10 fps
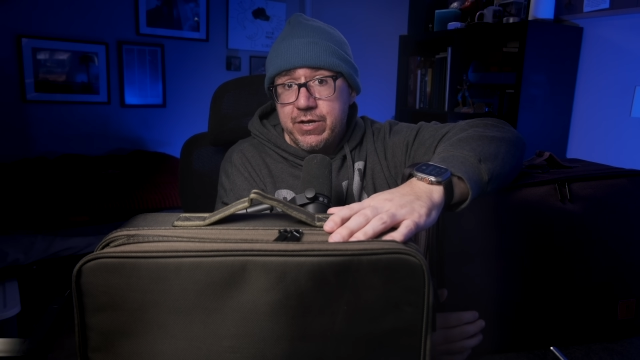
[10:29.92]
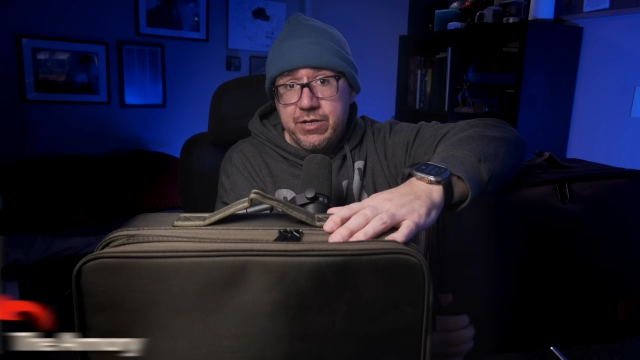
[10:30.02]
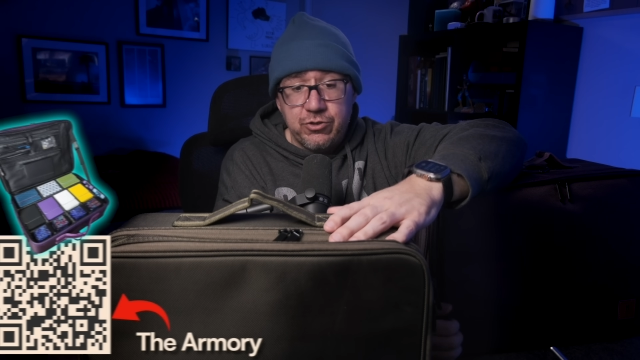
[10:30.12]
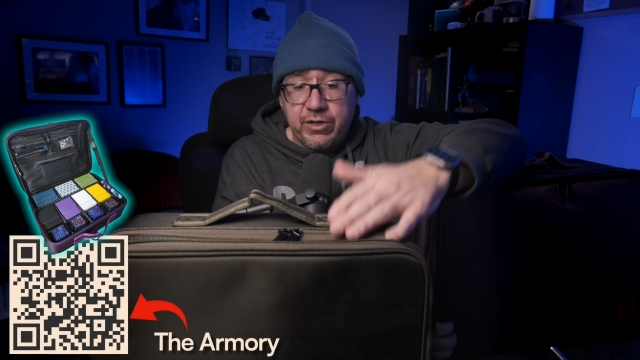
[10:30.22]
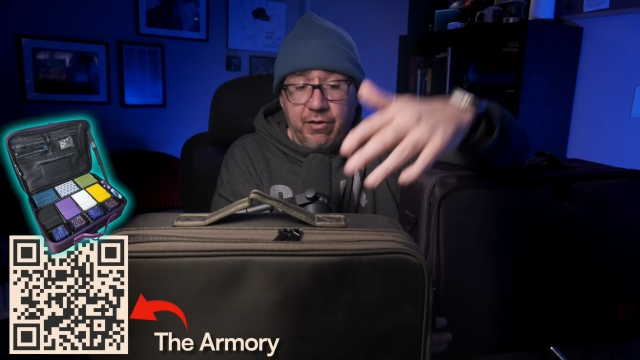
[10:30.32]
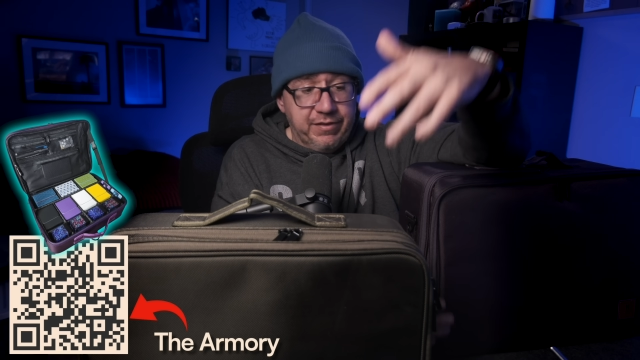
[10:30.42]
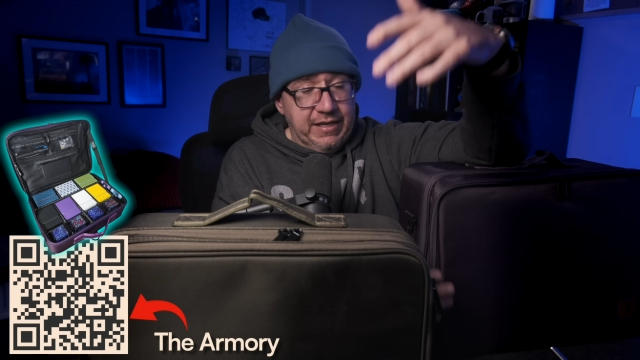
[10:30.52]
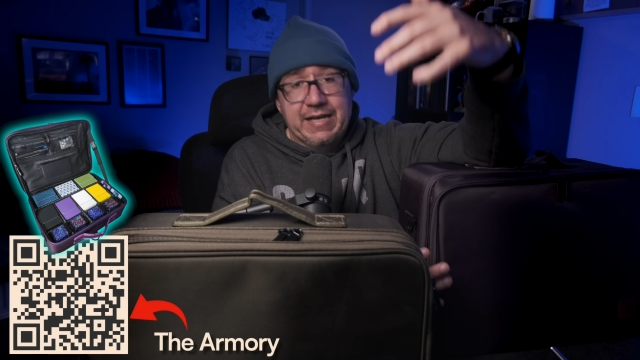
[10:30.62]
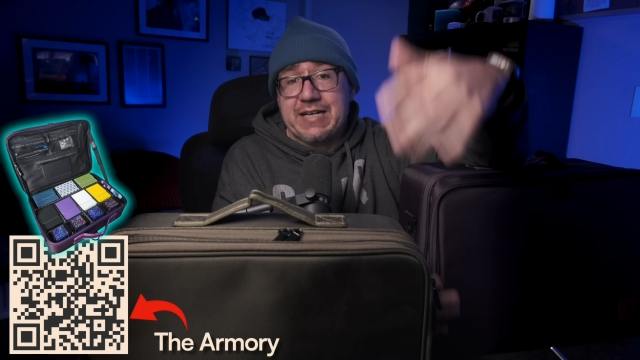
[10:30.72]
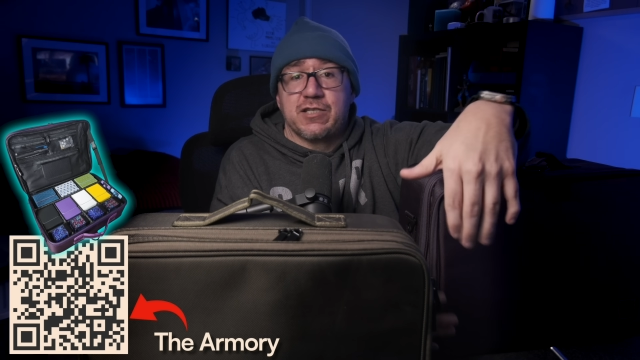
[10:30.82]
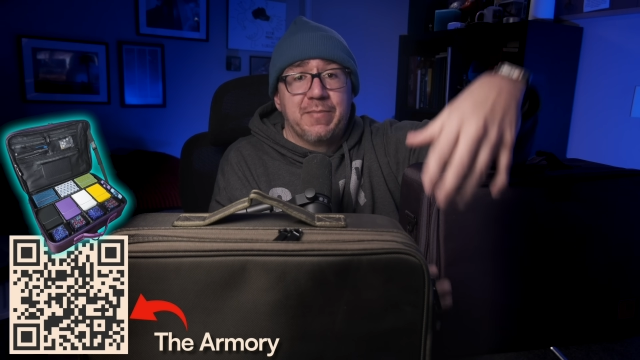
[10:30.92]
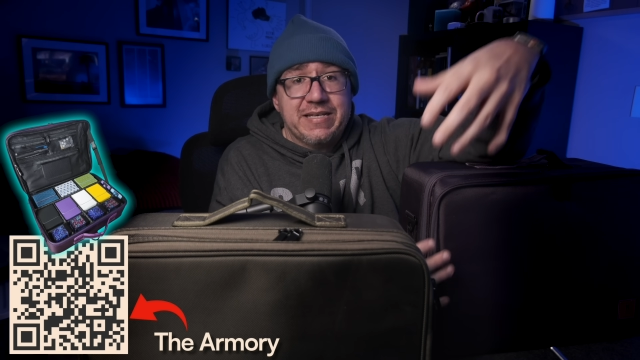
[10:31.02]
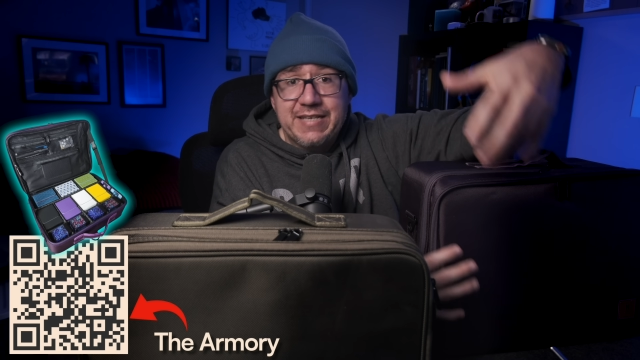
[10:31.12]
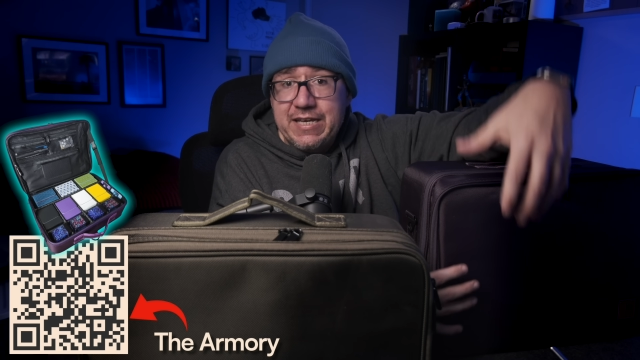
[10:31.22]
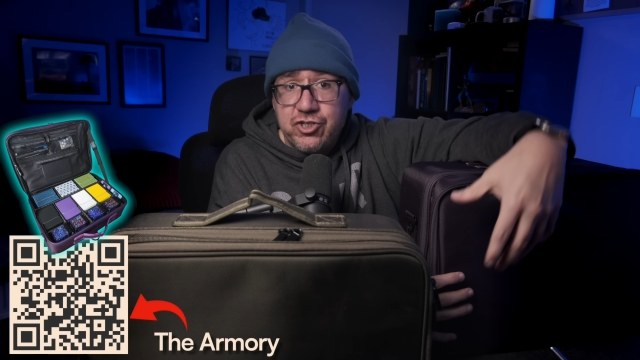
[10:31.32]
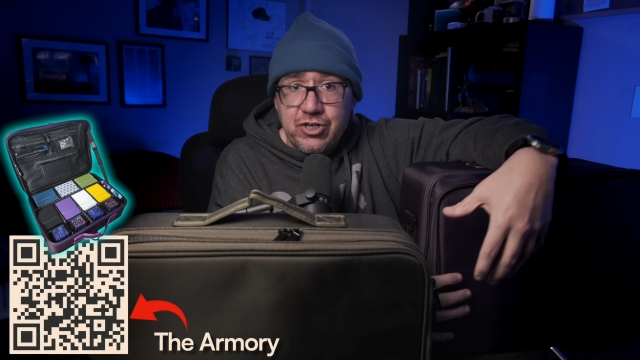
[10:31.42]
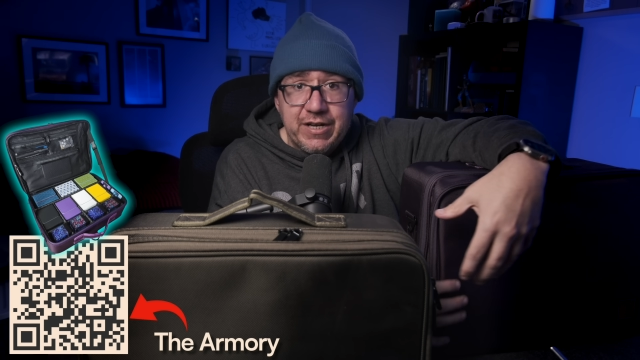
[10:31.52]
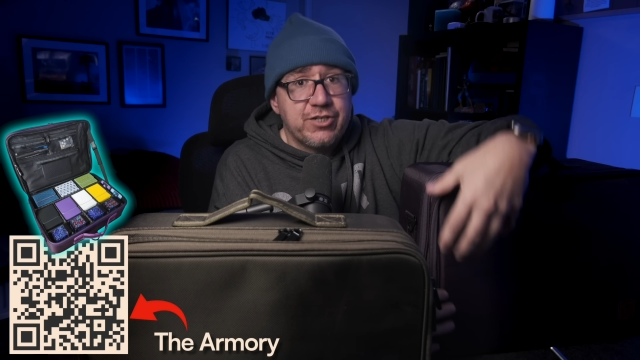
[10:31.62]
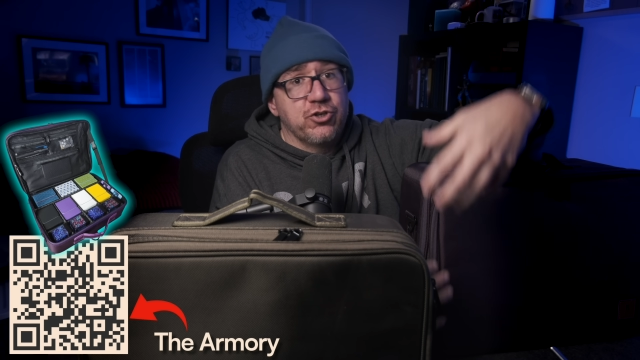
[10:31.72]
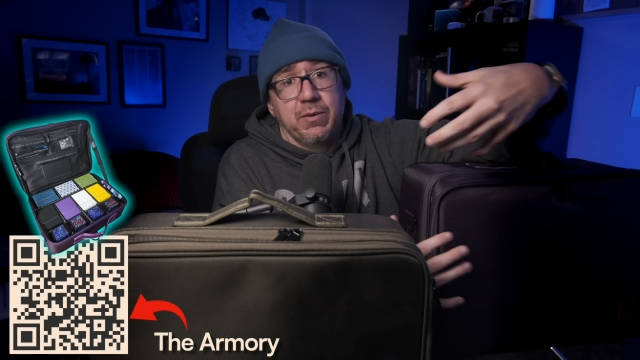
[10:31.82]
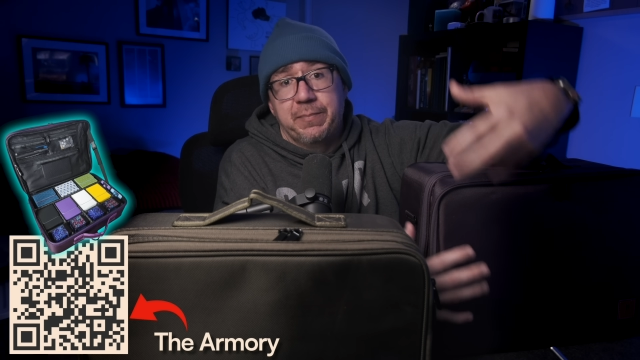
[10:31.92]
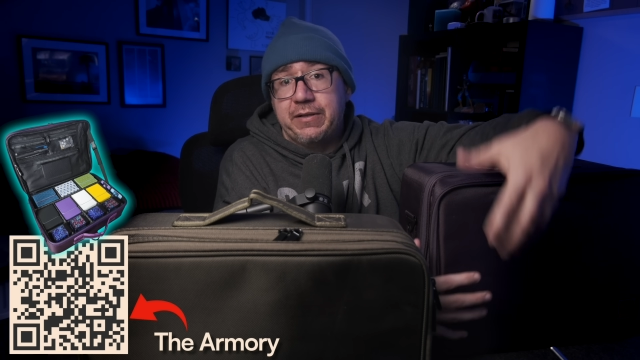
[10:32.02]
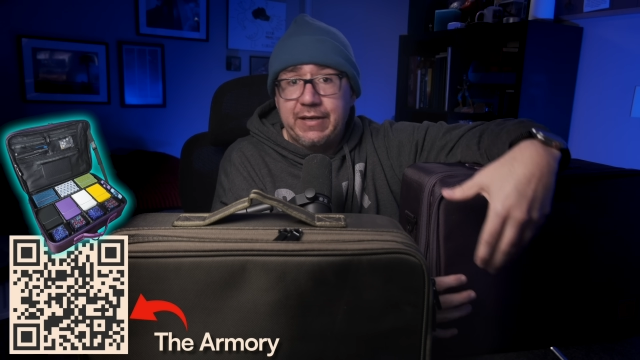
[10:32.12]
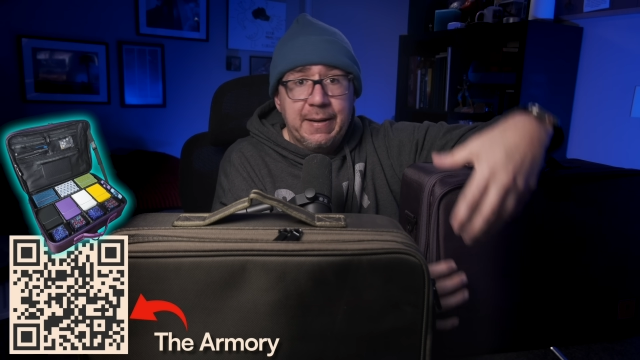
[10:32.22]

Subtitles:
You get all the customization and durability